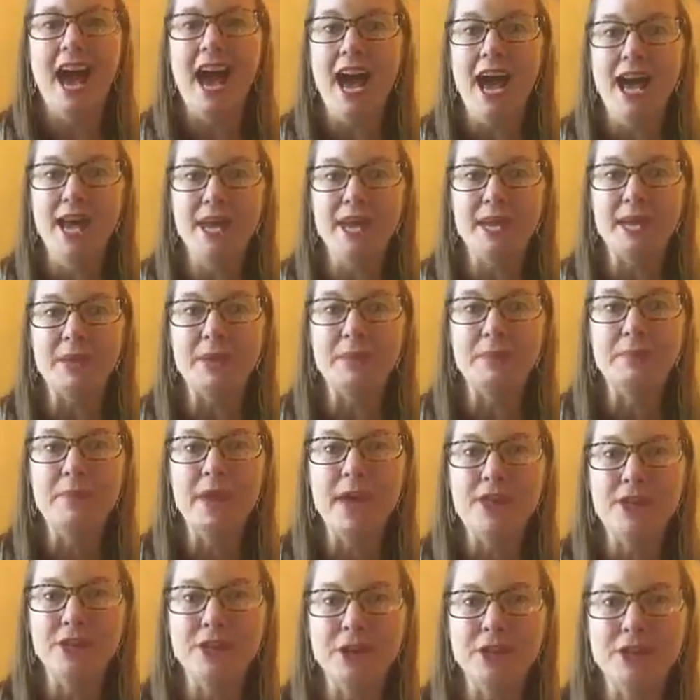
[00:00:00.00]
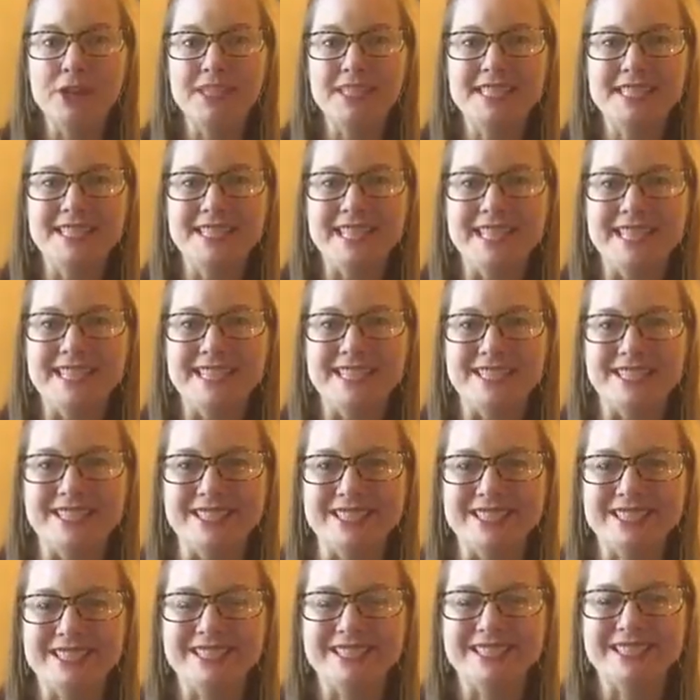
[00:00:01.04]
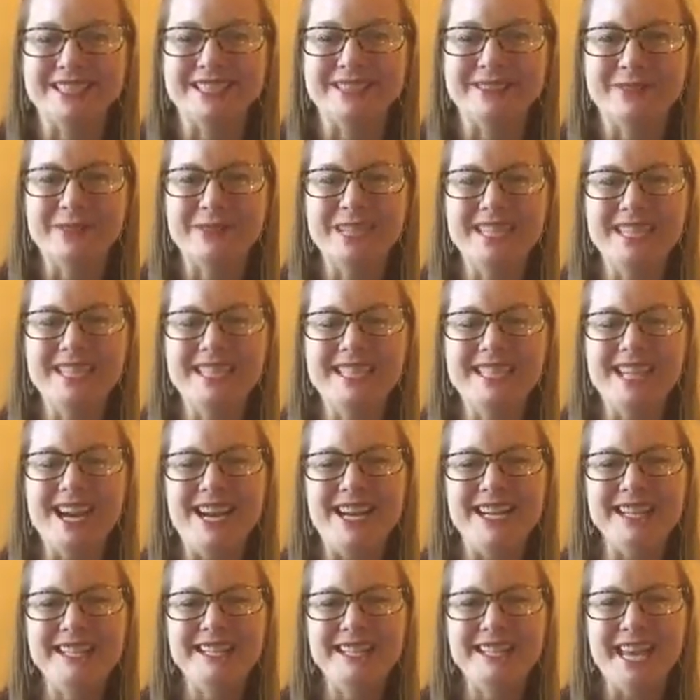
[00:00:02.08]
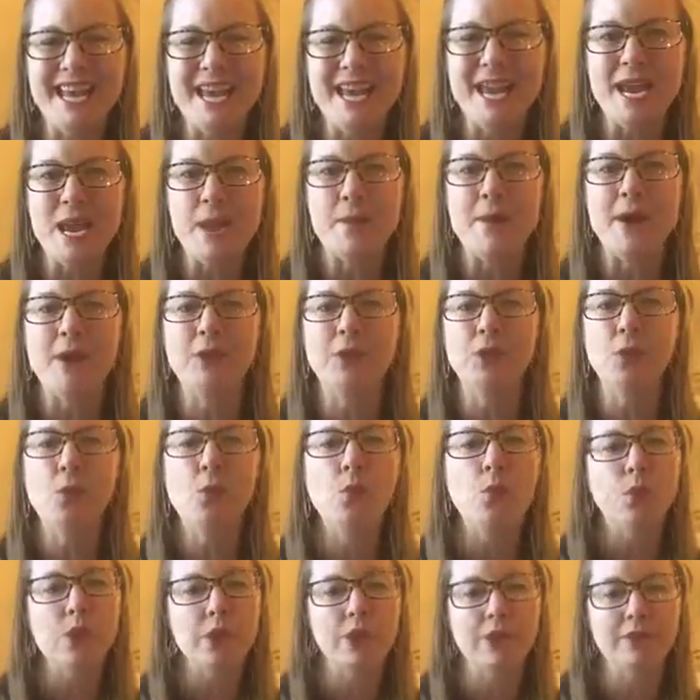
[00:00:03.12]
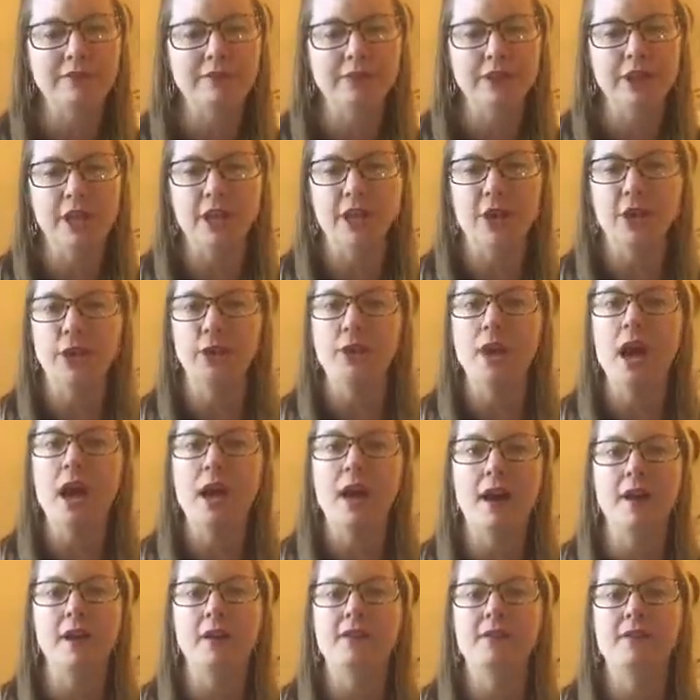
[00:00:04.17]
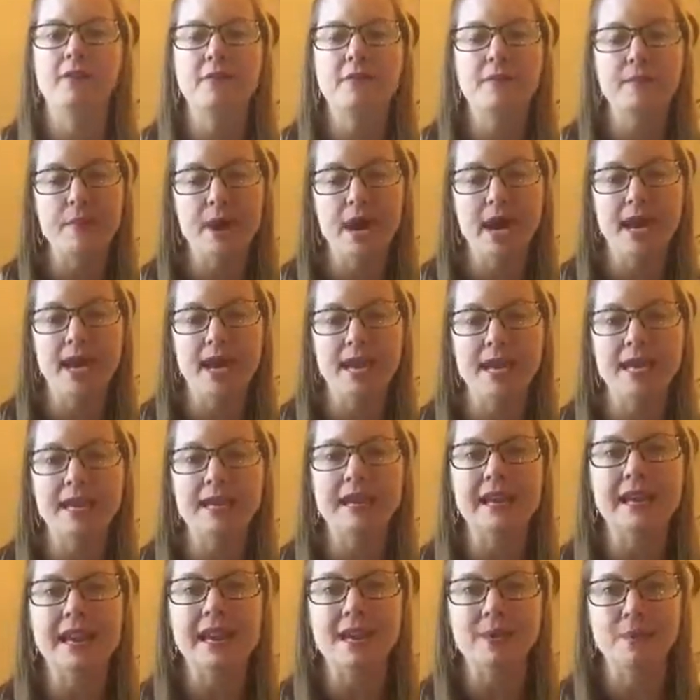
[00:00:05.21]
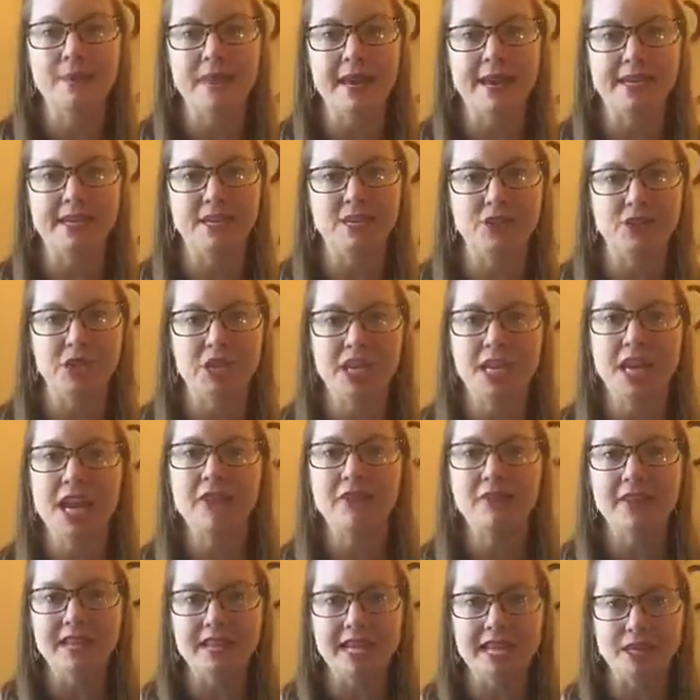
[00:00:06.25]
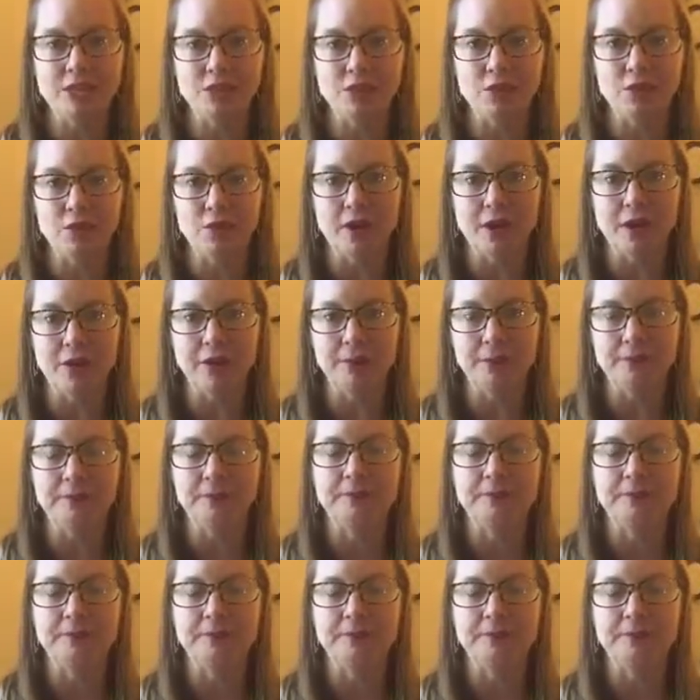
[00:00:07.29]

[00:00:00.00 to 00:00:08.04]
Hi, Beth Carson here. We're going to talk today about the workflow of buying and managing a vacation rental.